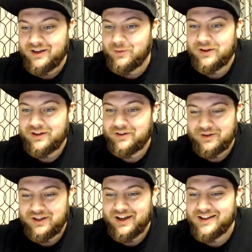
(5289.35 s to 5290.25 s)
when
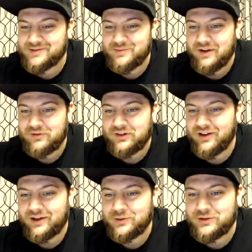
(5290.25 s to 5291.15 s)
you guys meet up for
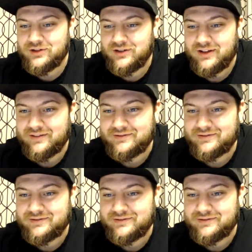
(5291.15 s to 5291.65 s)
Taco Tuesday.